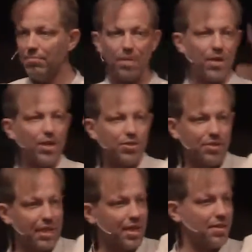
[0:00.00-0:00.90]
maybe
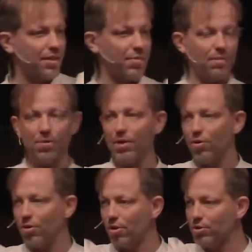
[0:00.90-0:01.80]
ushering in the people
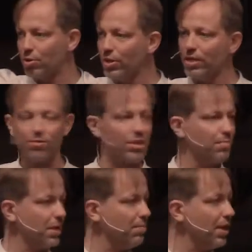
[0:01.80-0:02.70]
or talking to
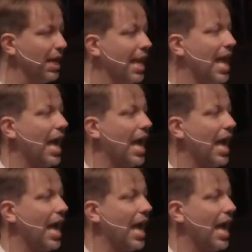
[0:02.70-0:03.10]
some people.